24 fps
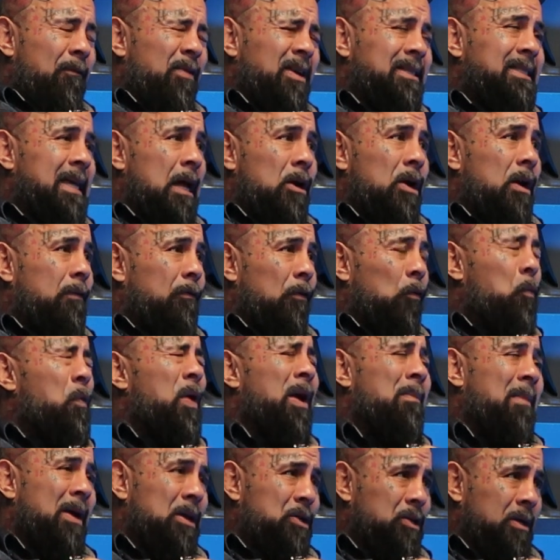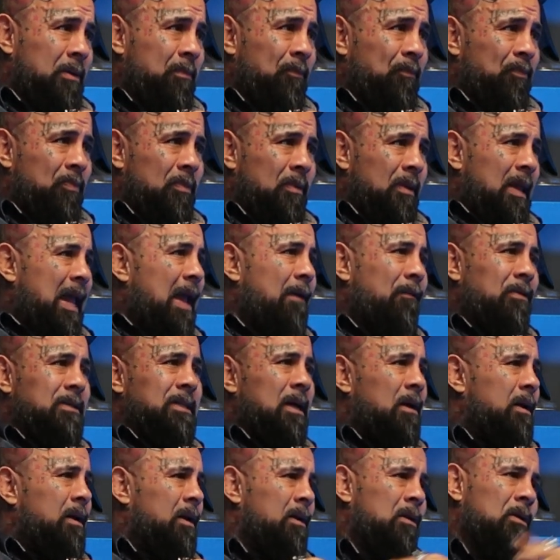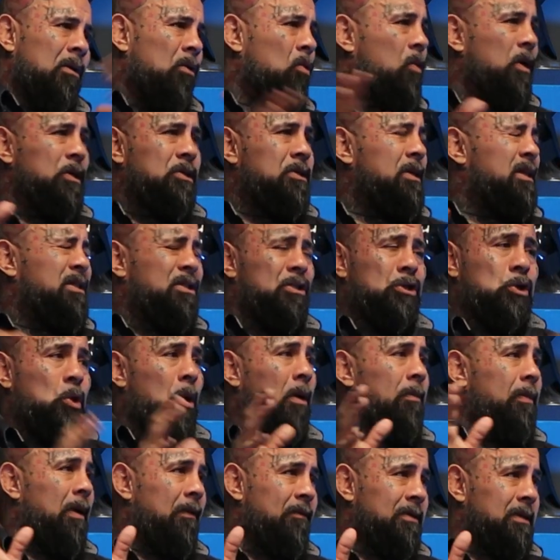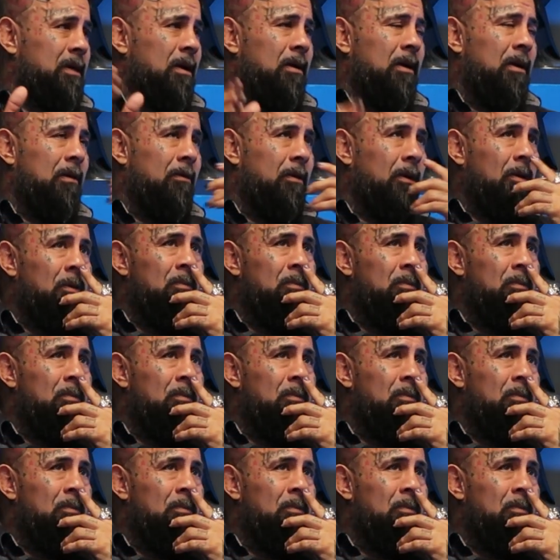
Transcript: every Saturday for free at my gym. Okay. Every Saturday, no questions. I just show up every Saturday.